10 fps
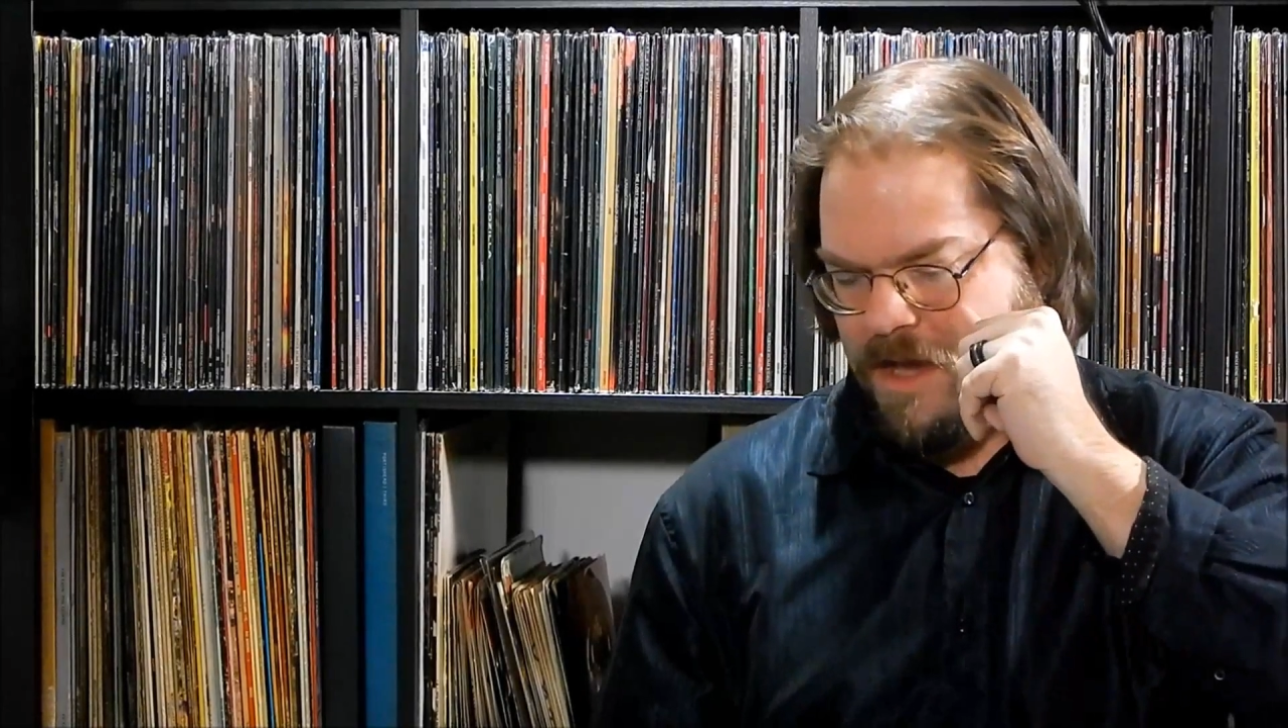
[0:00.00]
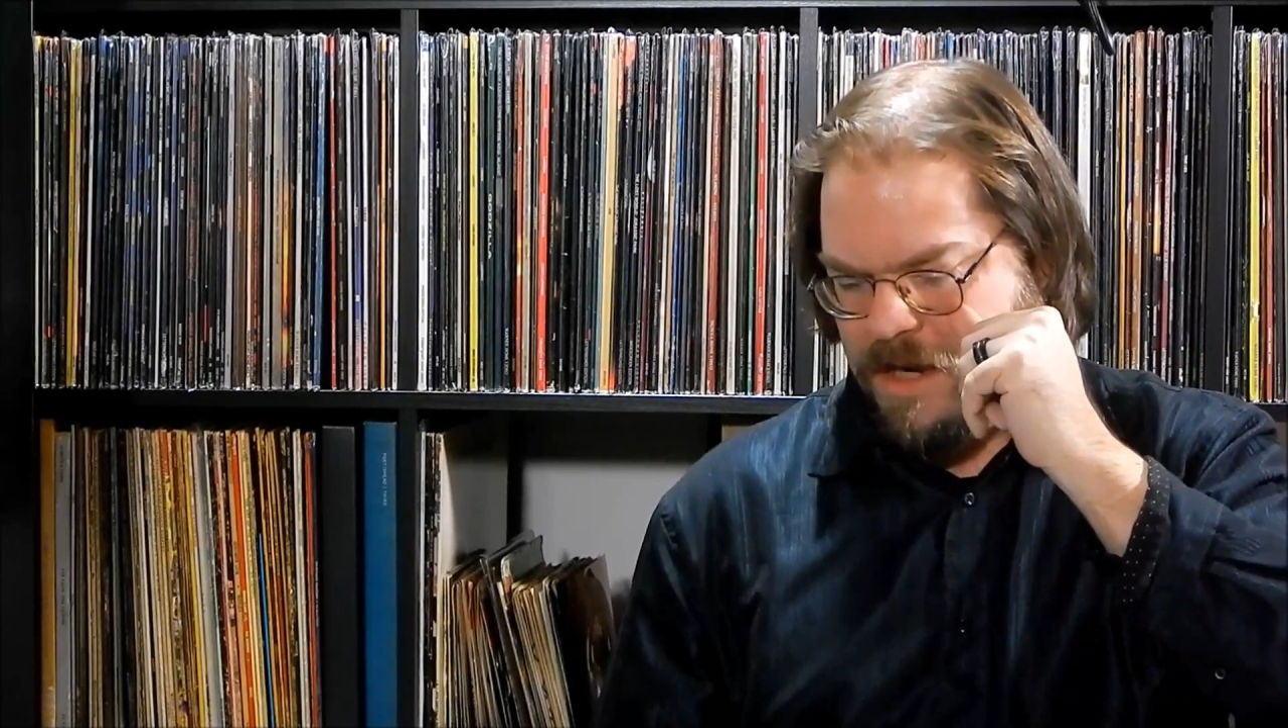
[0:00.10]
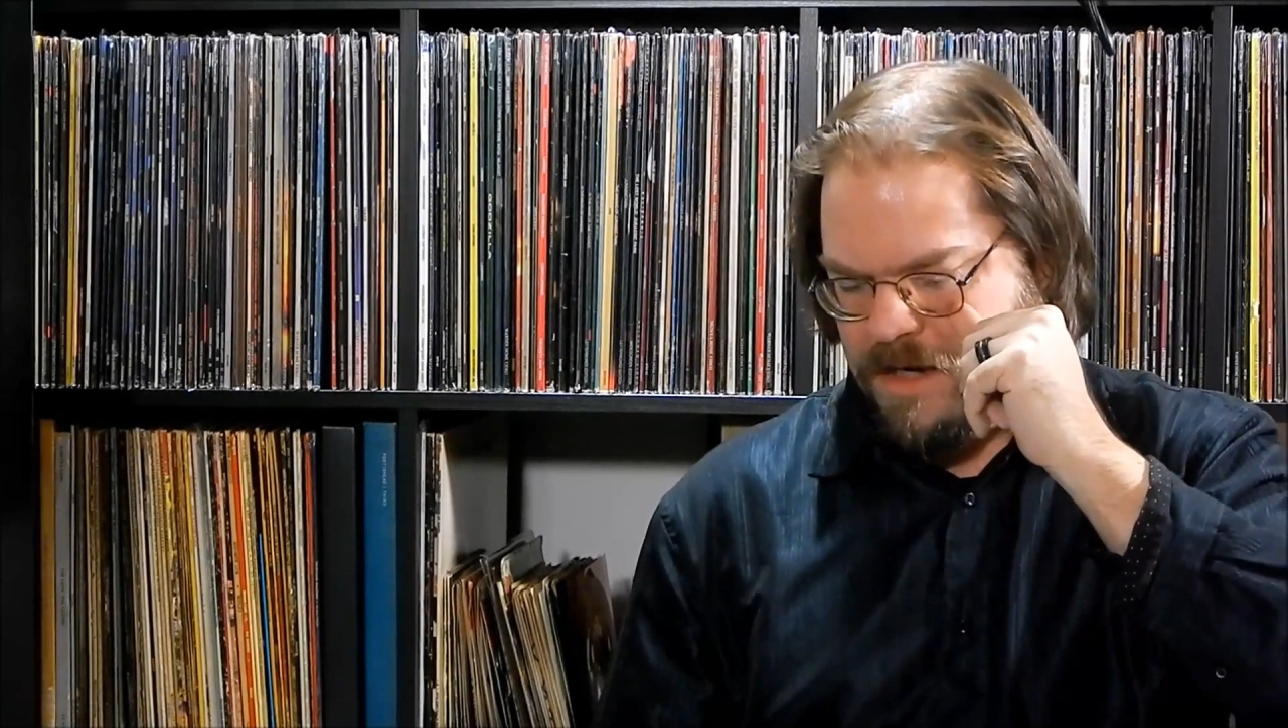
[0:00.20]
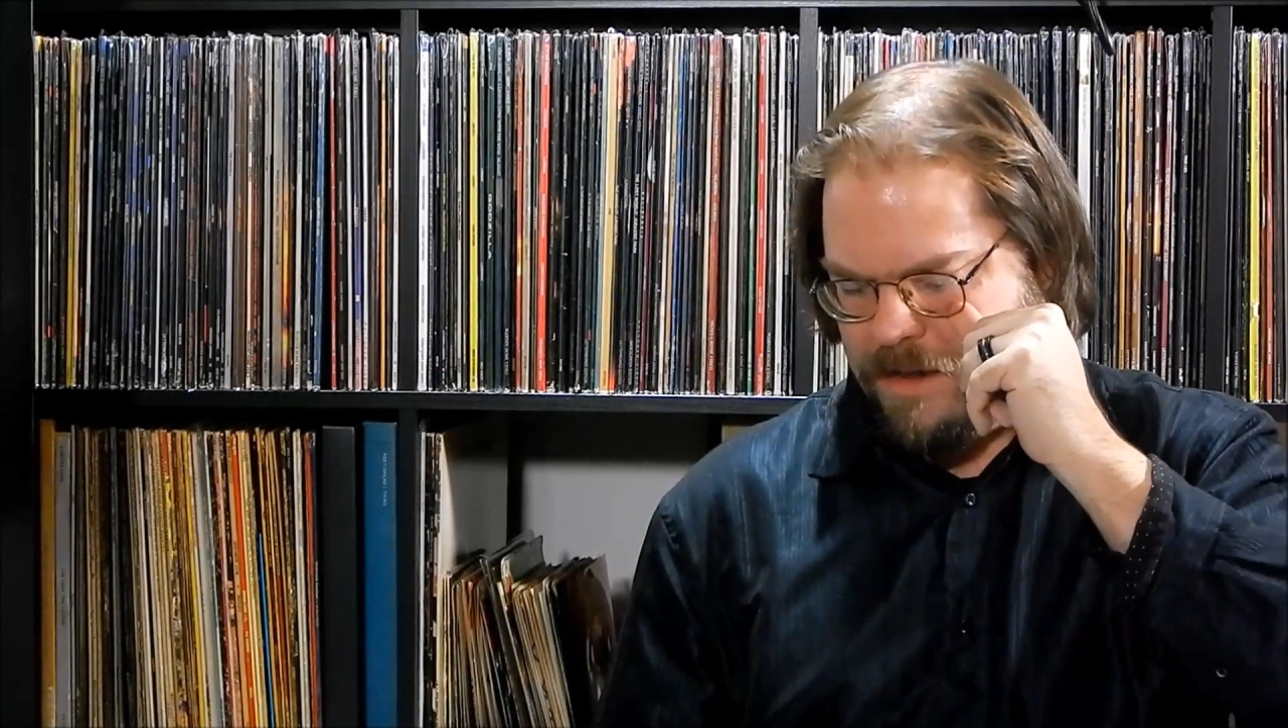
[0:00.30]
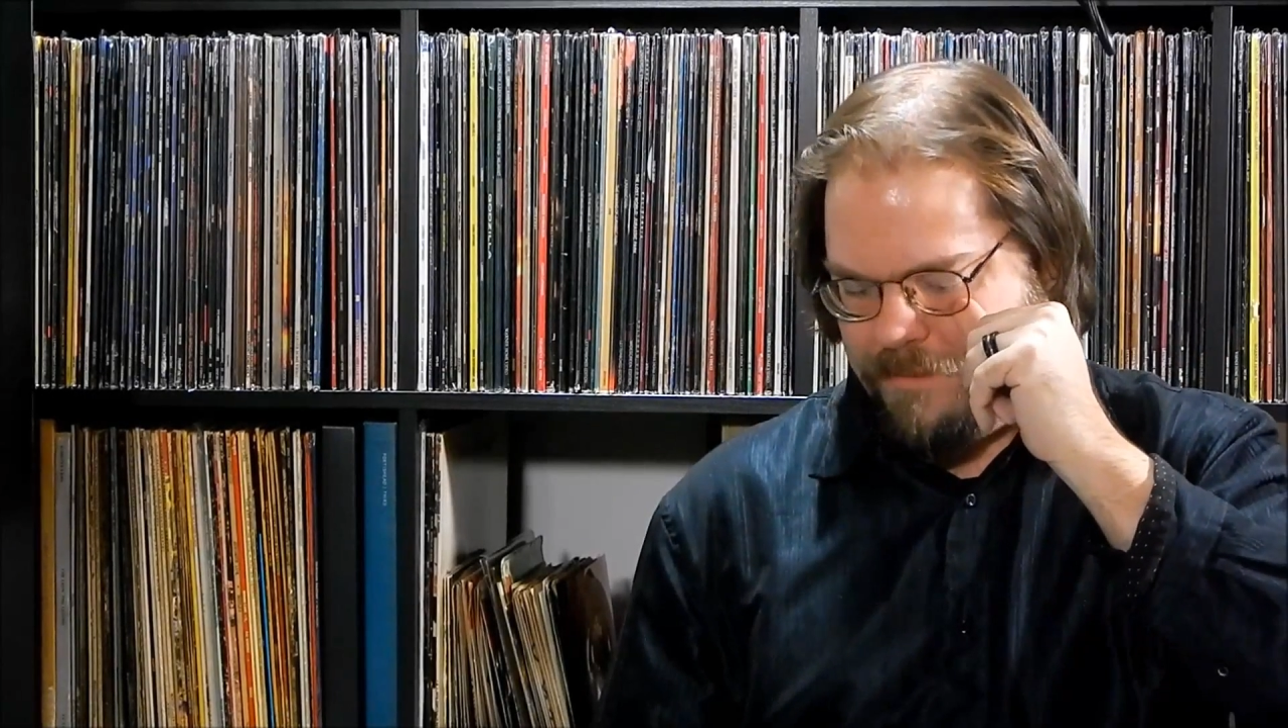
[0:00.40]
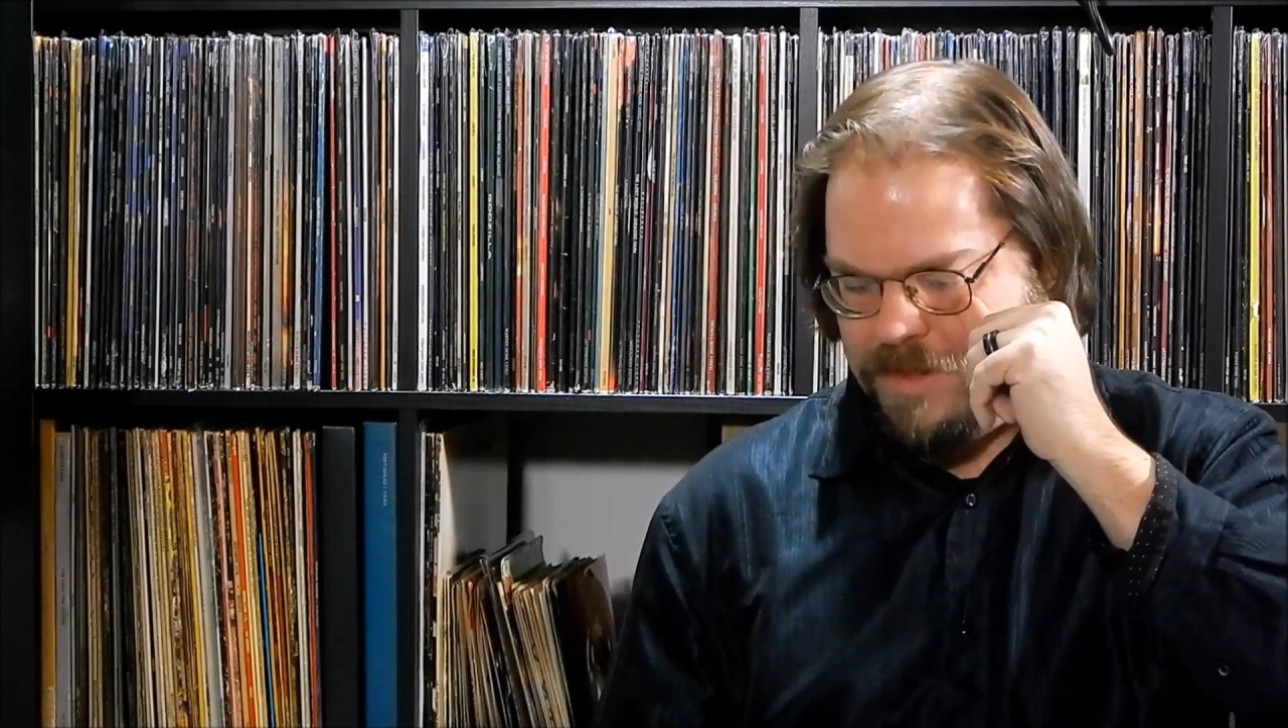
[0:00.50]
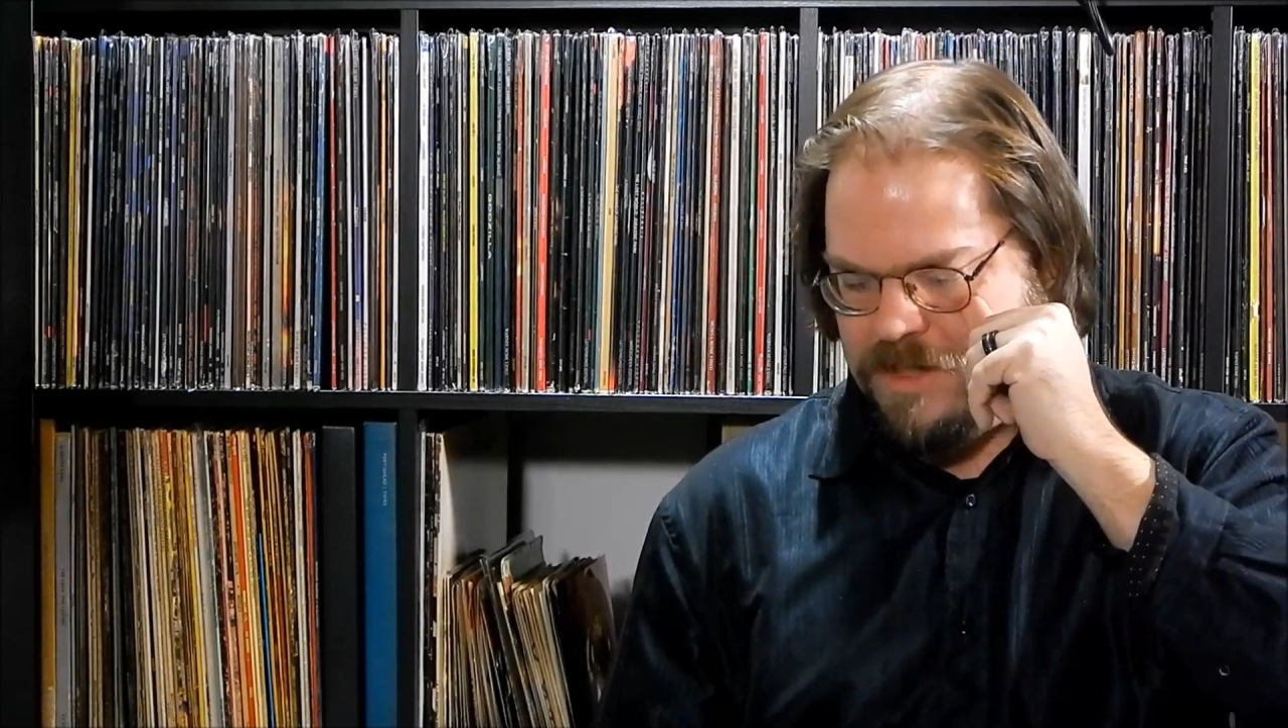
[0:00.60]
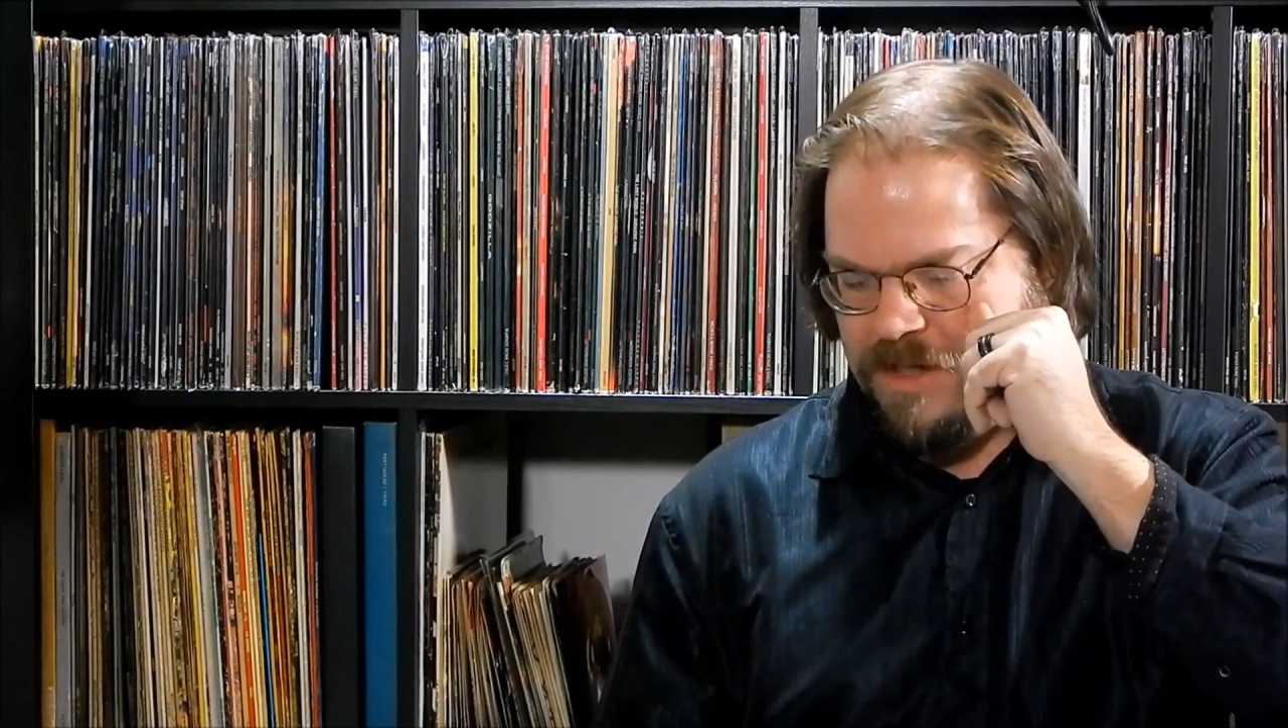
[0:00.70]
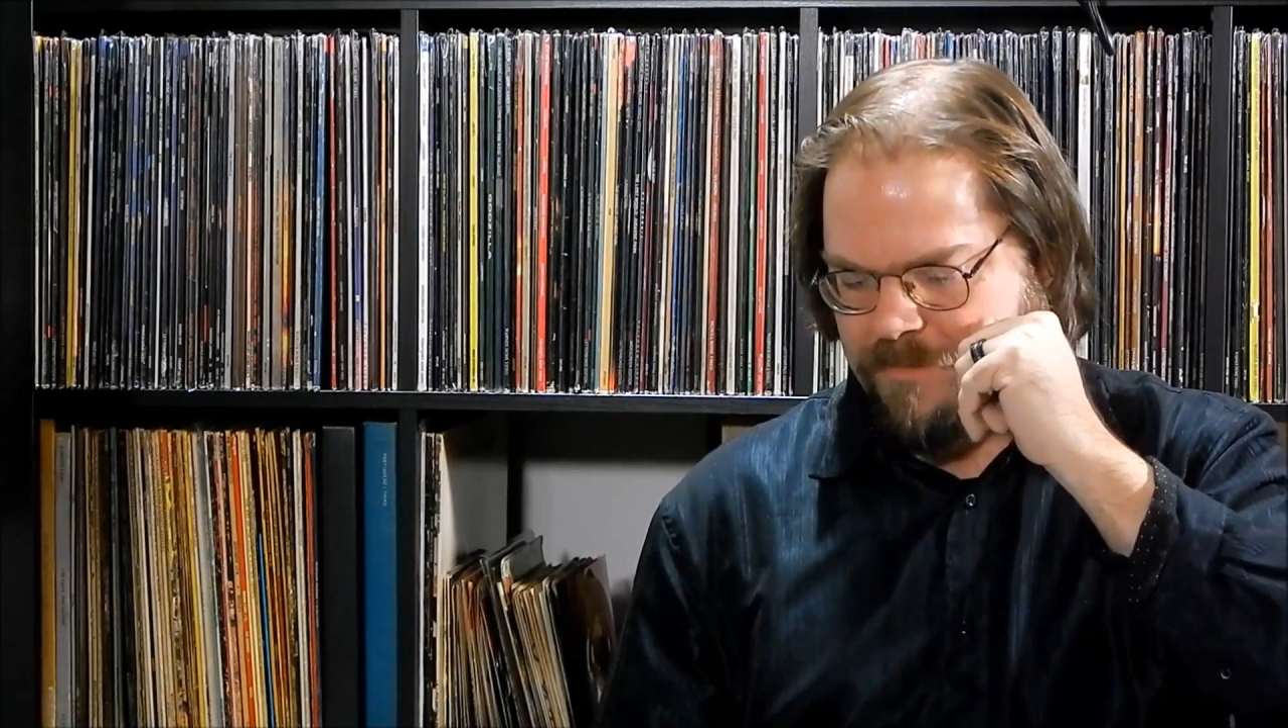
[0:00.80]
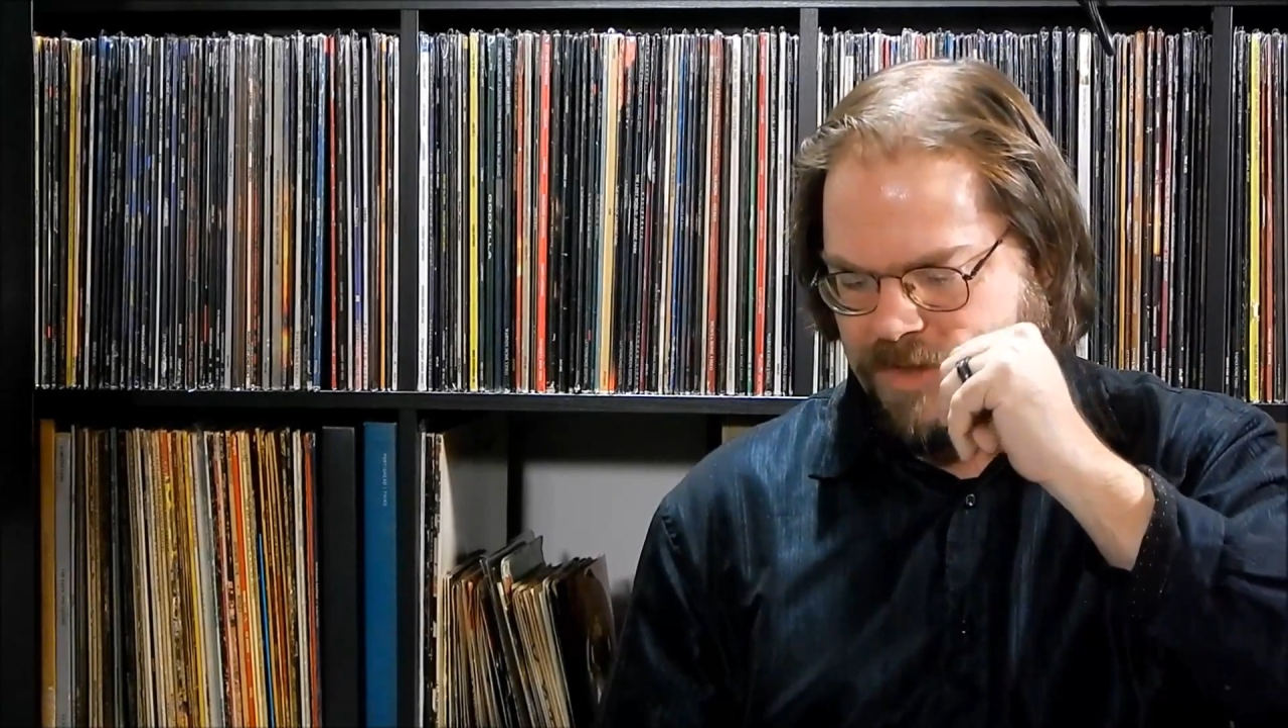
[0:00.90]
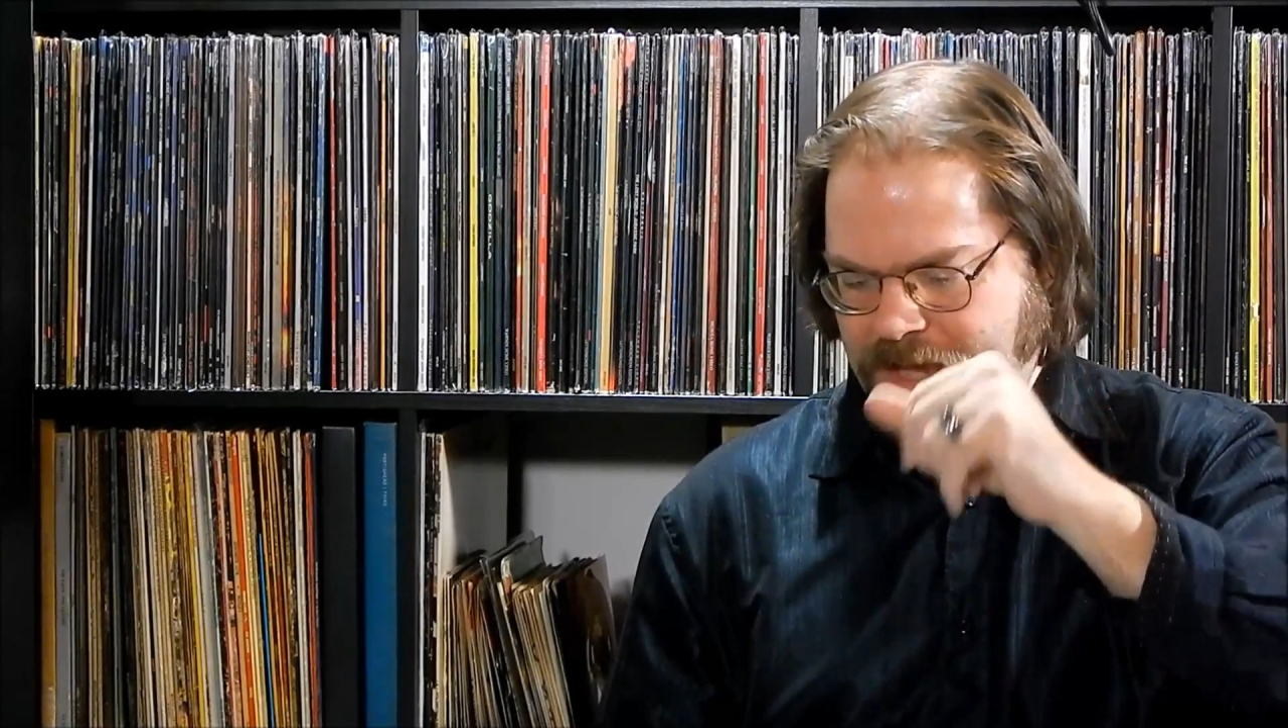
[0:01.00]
and beat on.